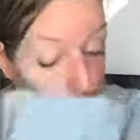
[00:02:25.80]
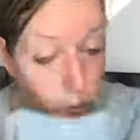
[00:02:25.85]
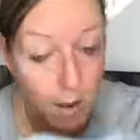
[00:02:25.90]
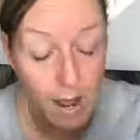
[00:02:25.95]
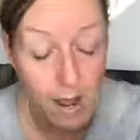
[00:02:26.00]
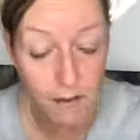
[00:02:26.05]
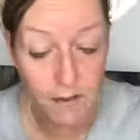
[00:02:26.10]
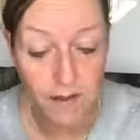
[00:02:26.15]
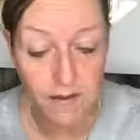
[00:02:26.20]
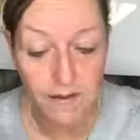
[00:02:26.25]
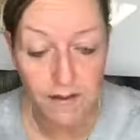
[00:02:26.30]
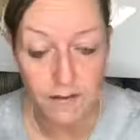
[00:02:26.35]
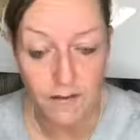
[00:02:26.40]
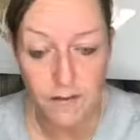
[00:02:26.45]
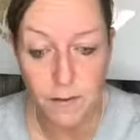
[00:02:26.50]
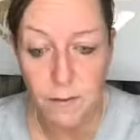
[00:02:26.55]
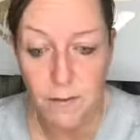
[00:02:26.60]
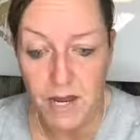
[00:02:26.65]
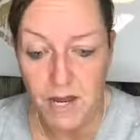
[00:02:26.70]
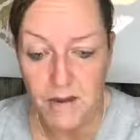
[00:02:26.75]
"Wow, that stuff's
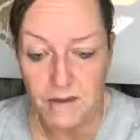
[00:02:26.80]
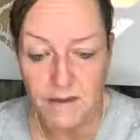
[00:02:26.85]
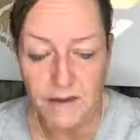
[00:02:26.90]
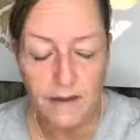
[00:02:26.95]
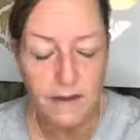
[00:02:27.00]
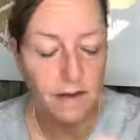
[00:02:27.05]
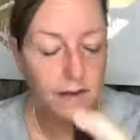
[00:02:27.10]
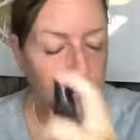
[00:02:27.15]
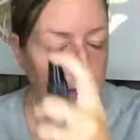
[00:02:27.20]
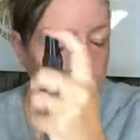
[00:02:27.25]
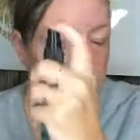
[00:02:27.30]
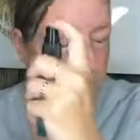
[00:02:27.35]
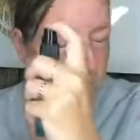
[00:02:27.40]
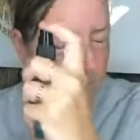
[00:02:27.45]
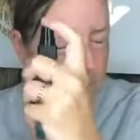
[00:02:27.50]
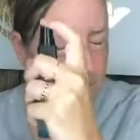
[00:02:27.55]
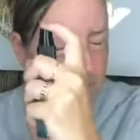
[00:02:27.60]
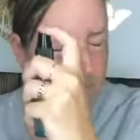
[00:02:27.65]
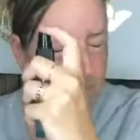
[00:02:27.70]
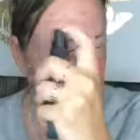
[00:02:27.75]
amazing." So
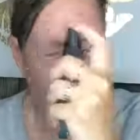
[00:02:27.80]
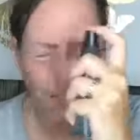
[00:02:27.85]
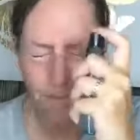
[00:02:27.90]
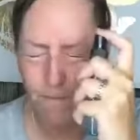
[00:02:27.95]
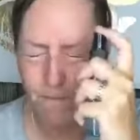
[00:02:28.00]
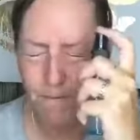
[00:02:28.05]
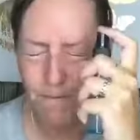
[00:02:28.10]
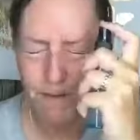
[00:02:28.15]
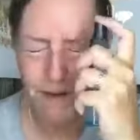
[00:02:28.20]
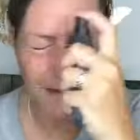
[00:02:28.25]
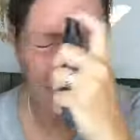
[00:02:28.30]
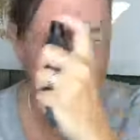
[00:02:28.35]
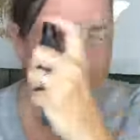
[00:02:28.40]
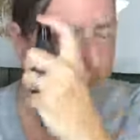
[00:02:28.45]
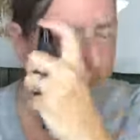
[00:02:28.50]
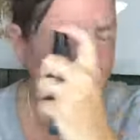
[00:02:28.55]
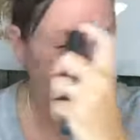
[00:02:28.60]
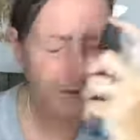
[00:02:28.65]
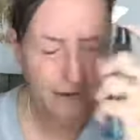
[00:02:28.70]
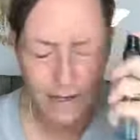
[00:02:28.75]
it
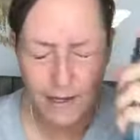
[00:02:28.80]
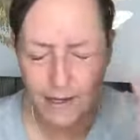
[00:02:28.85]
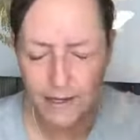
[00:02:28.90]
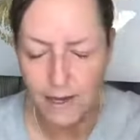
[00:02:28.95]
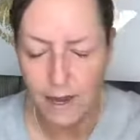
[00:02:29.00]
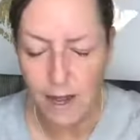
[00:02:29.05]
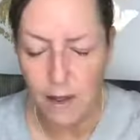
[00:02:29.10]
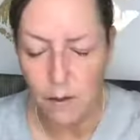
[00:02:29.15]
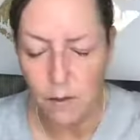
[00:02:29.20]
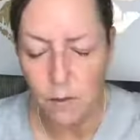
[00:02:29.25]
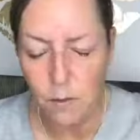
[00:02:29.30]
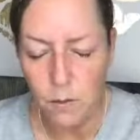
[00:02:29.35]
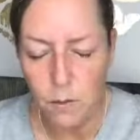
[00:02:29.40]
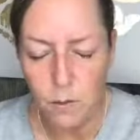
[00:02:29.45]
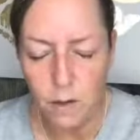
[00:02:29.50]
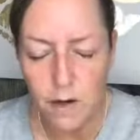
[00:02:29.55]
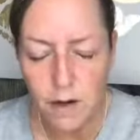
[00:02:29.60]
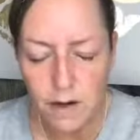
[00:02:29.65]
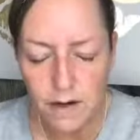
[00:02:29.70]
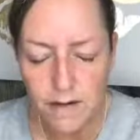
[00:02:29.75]
definitely
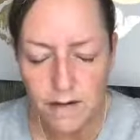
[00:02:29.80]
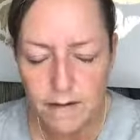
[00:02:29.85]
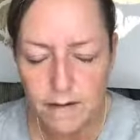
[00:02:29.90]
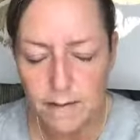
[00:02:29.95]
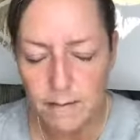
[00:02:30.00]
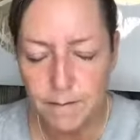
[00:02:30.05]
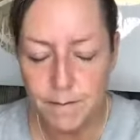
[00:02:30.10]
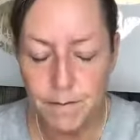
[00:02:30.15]
works.